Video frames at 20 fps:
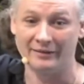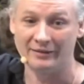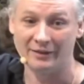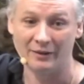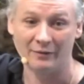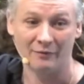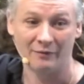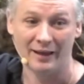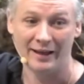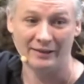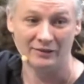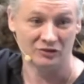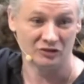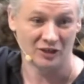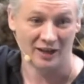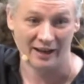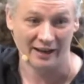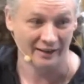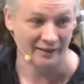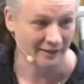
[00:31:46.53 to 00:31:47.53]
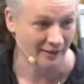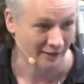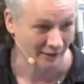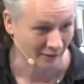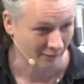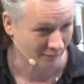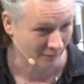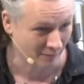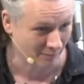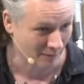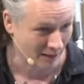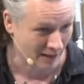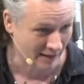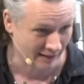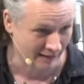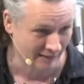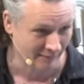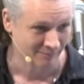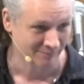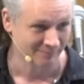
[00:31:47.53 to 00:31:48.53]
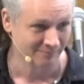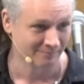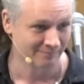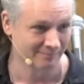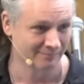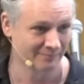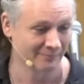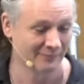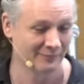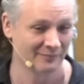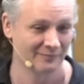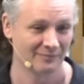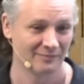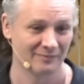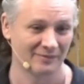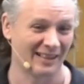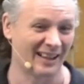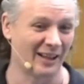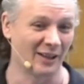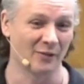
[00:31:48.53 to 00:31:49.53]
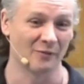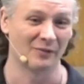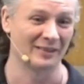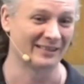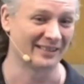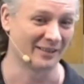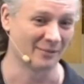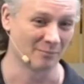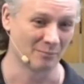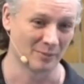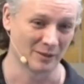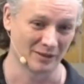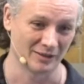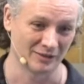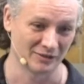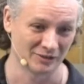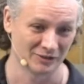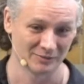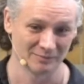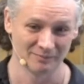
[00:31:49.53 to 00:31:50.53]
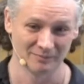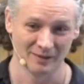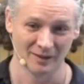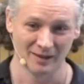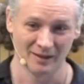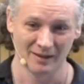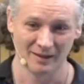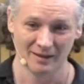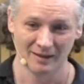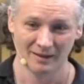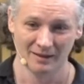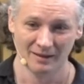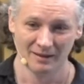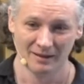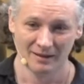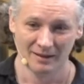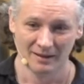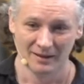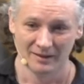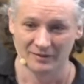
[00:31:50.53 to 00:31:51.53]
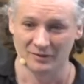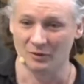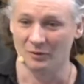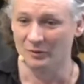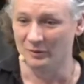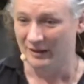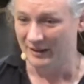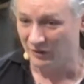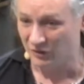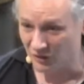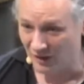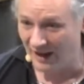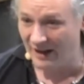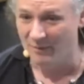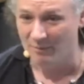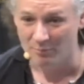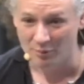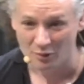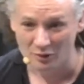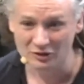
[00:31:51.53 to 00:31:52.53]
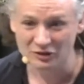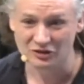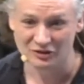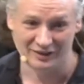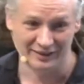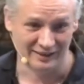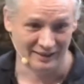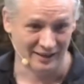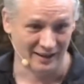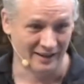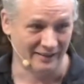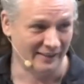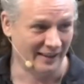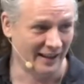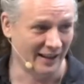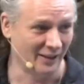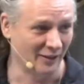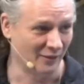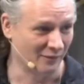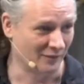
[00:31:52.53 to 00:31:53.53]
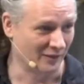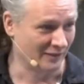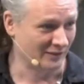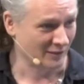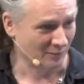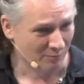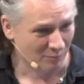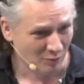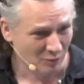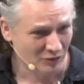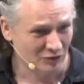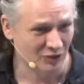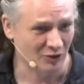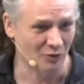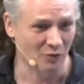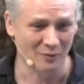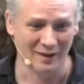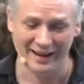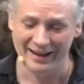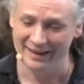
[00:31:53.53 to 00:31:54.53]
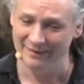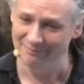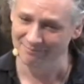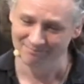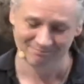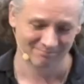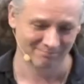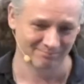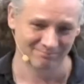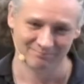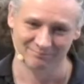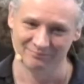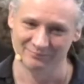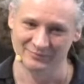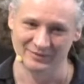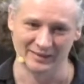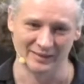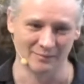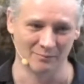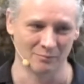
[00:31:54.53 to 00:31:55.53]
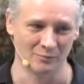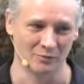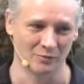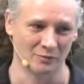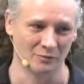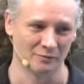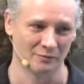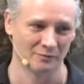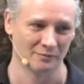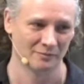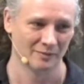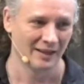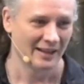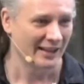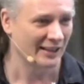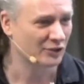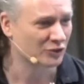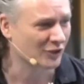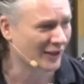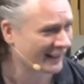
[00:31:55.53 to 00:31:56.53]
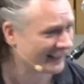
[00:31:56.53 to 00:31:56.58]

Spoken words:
of that giant elephant body. The elephant didn't budge. So he tried pushing on the elephant to push it away, didn't move. He tried